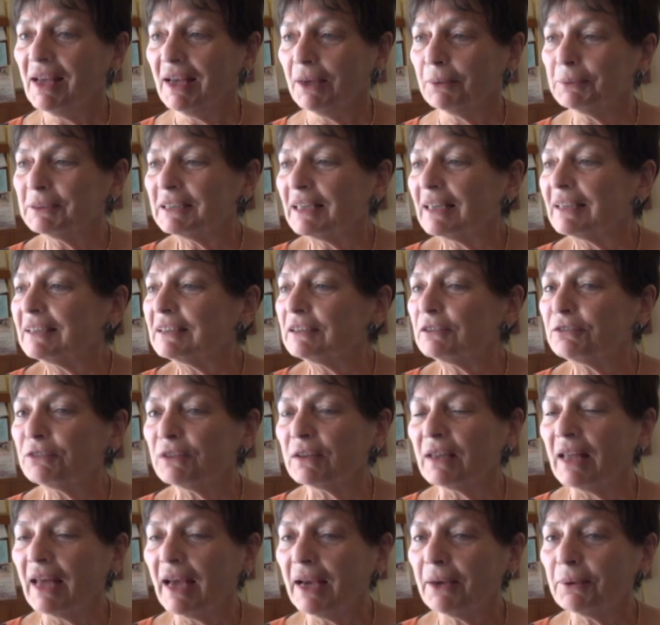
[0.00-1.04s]
It was like a
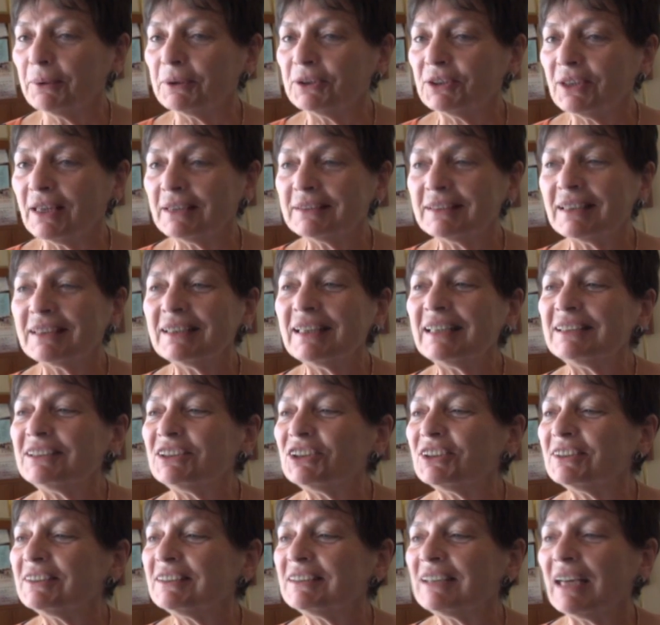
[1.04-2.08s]
different language. I said,
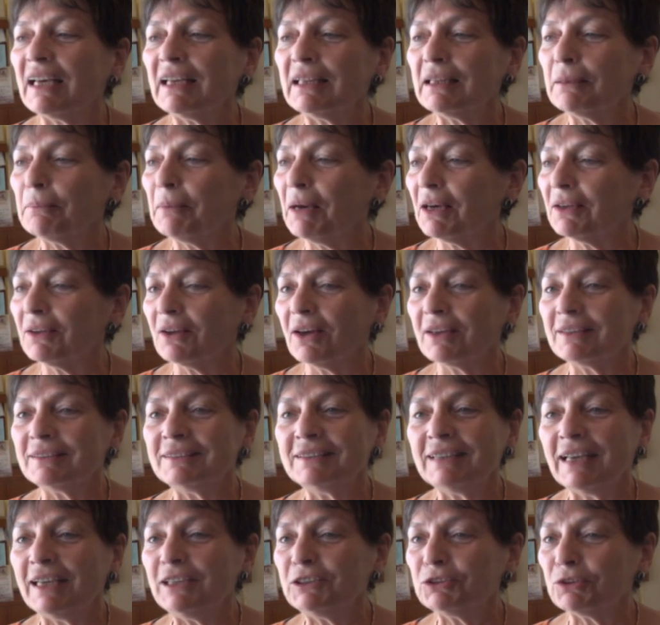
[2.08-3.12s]
let's just take them out on
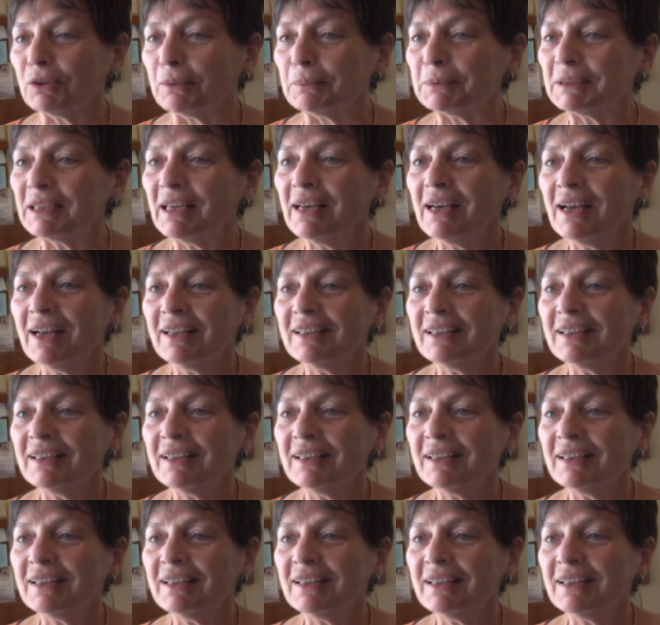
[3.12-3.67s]
day trips.